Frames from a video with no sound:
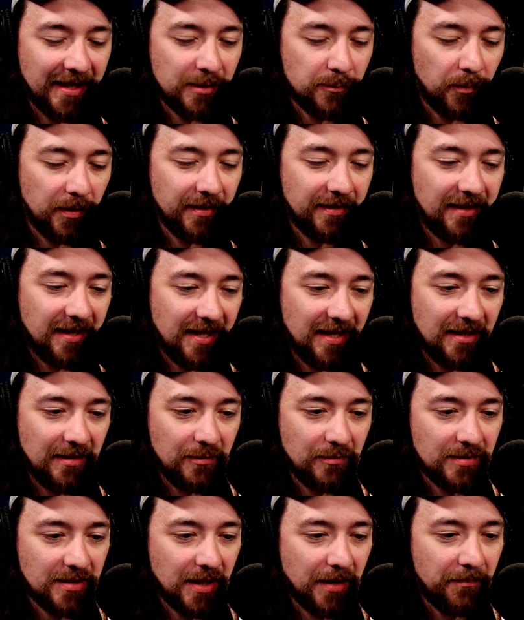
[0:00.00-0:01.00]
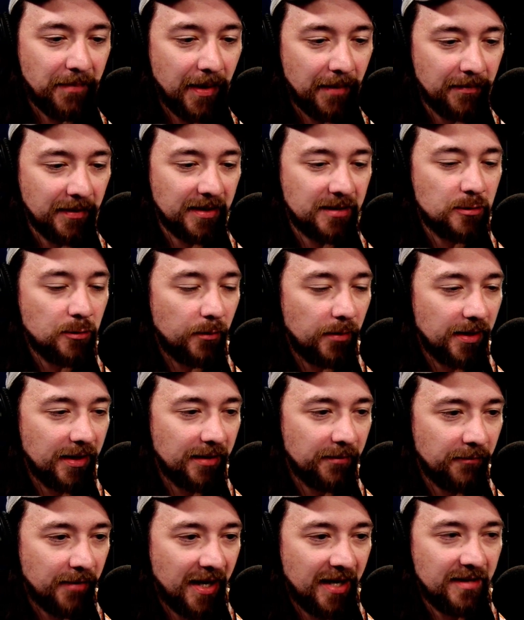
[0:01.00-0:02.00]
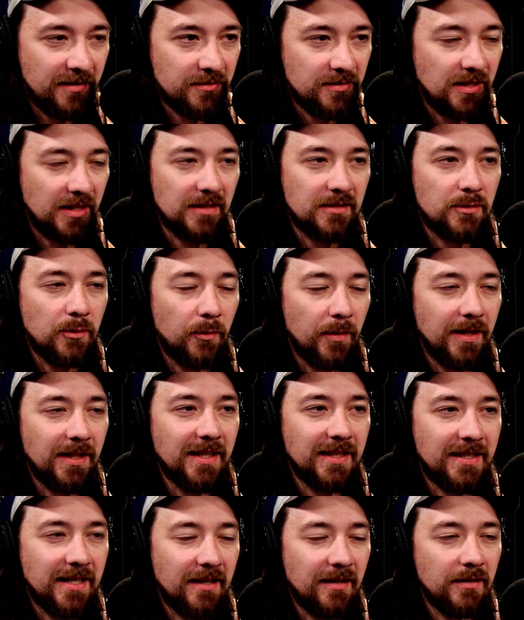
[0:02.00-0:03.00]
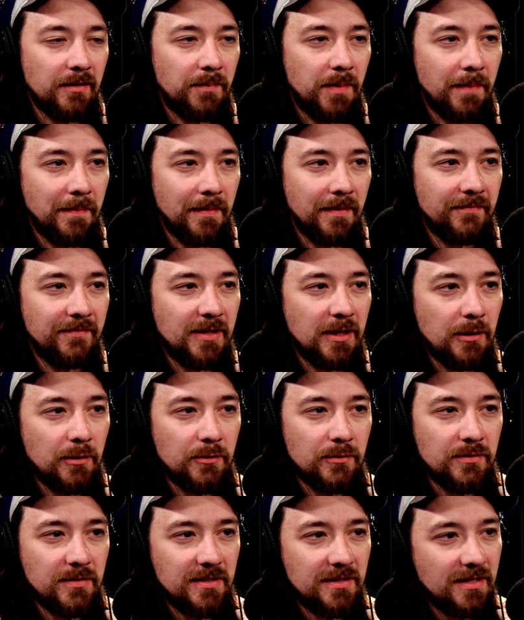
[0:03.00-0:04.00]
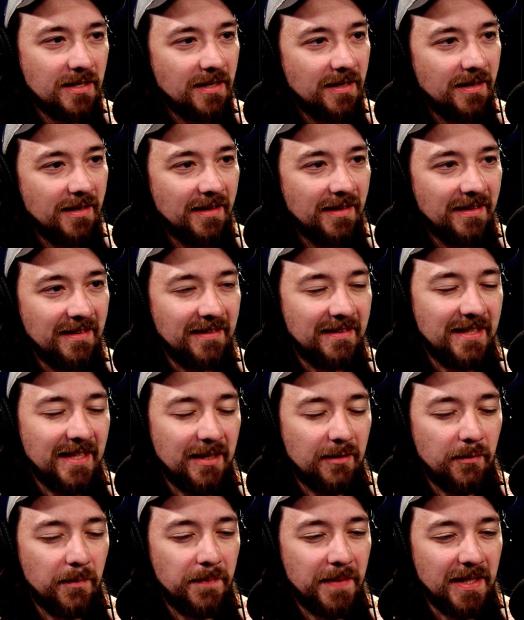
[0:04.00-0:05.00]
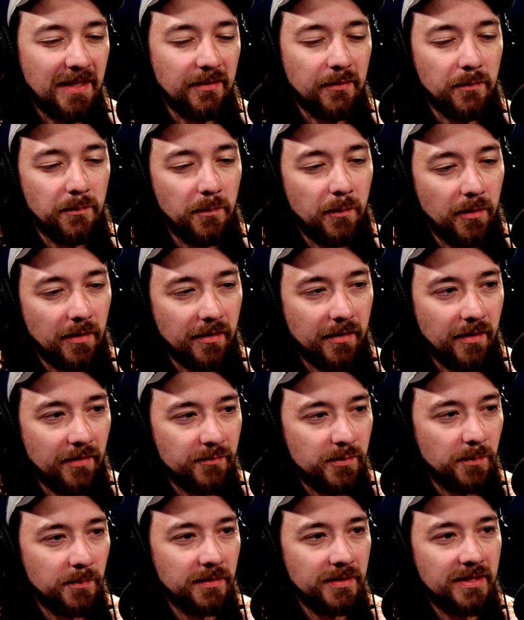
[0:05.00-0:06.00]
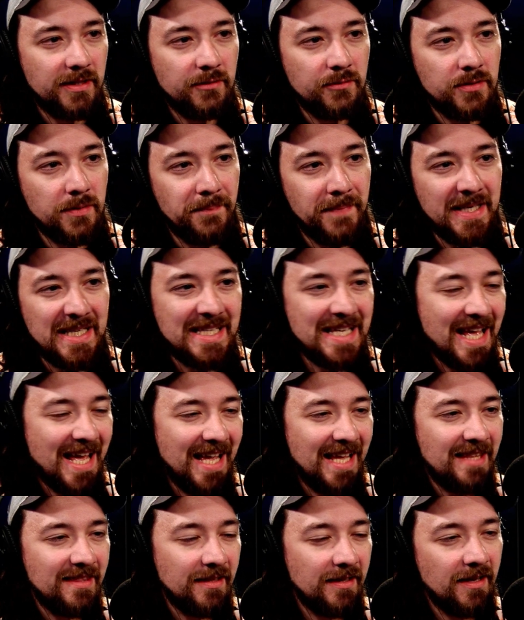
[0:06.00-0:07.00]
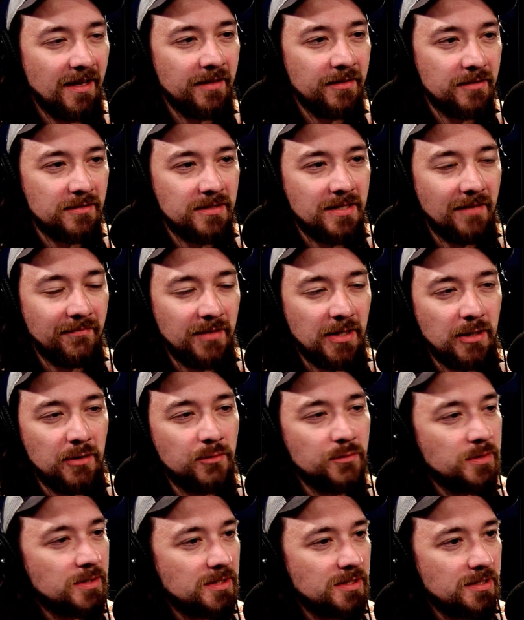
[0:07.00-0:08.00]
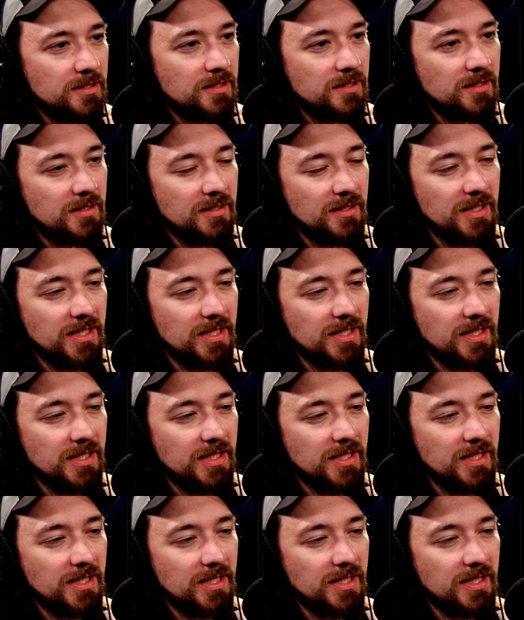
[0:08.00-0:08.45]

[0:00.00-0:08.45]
Like it's one thing using a public toilet, right? Using a toilet that other people have used. You think it would be a little more uncomfortable to use a bidet that others have used?